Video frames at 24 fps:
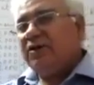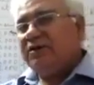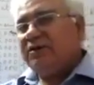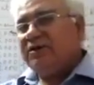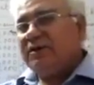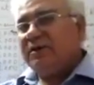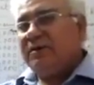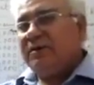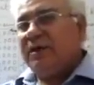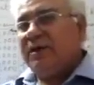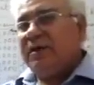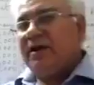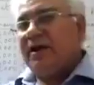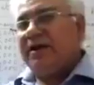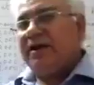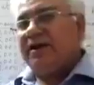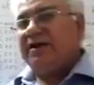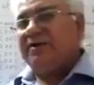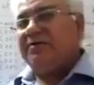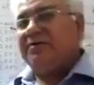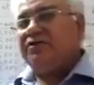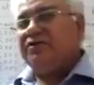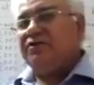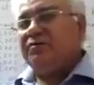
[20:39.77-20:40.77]
All
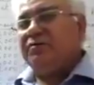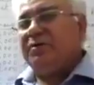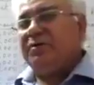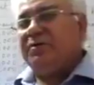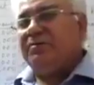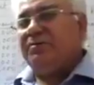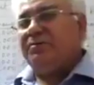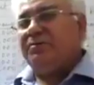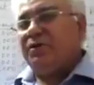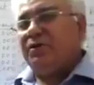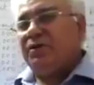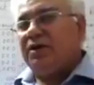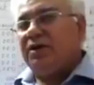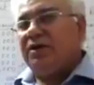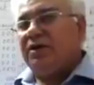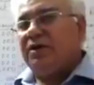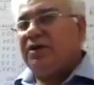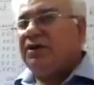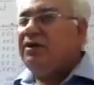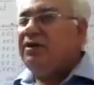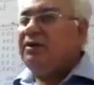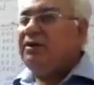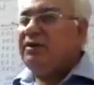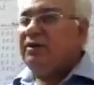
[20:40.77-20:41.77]
similar items should be put